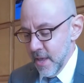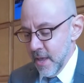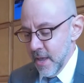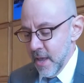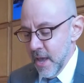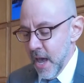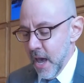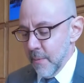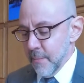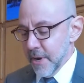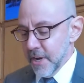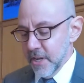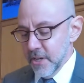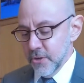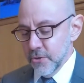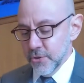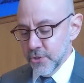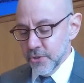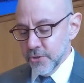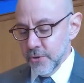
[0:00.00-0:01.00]
How many
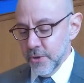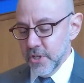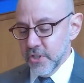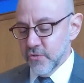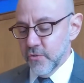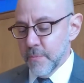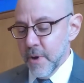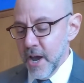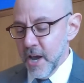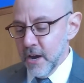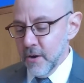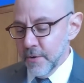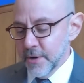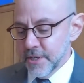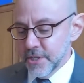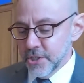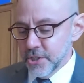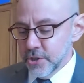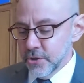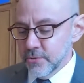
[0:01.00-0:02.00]
news stories from Iowa
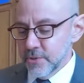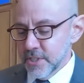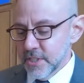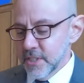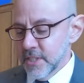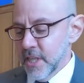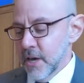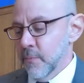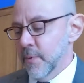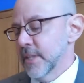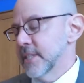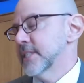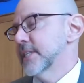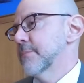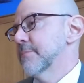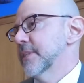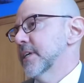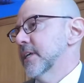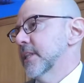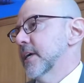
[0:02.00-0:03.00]
did you see that went
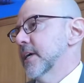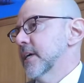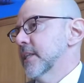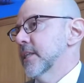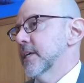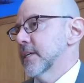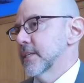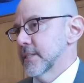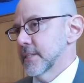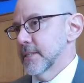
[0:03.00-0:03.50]
something like this?